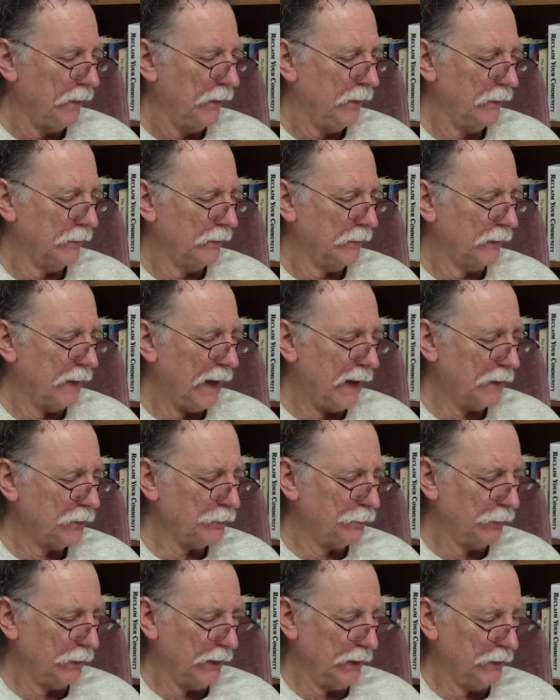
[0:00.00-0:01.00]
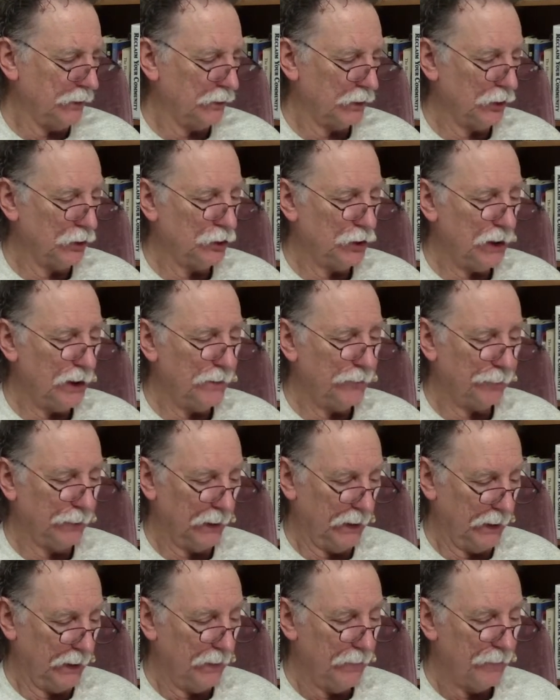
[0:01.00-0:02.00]
In the last place, and
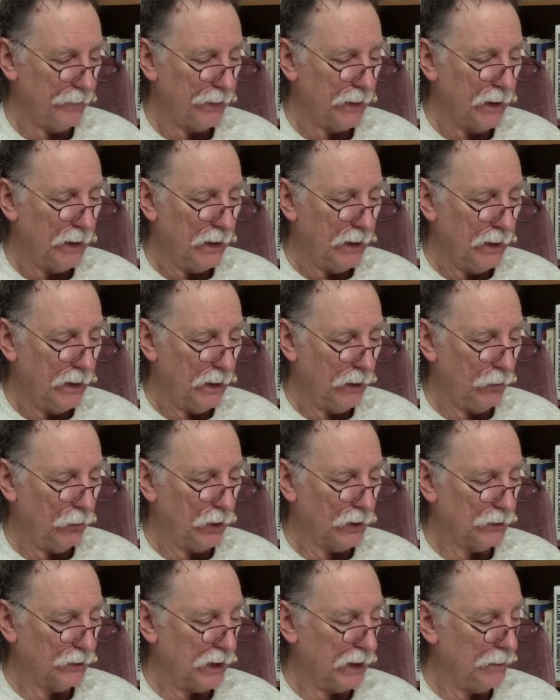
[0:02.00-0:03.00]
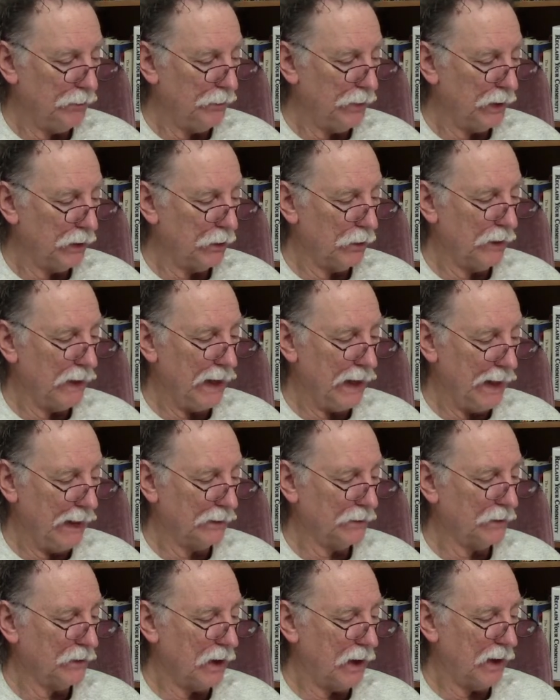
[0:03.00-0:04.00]
chiefly, he was a bitter
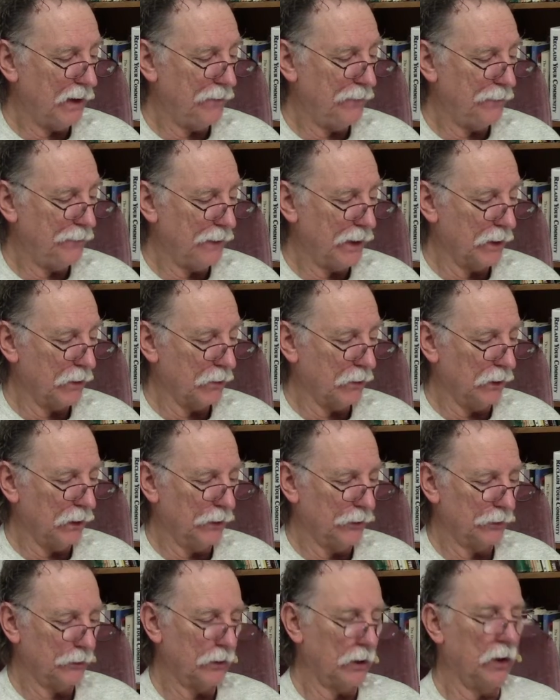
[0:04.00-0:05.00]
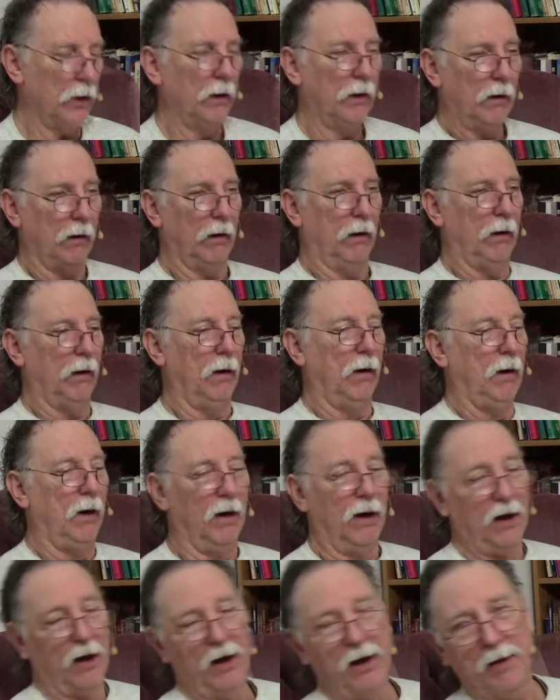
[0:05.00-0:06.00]
anti-Federalist. Oh,
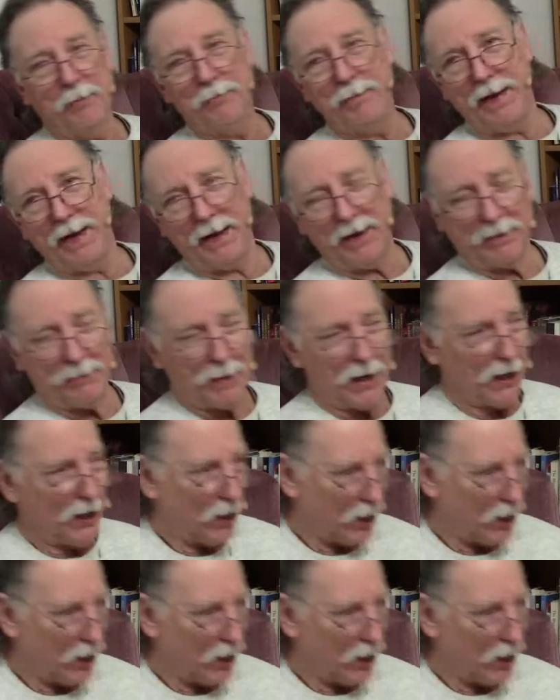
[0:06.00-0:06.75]
a man of my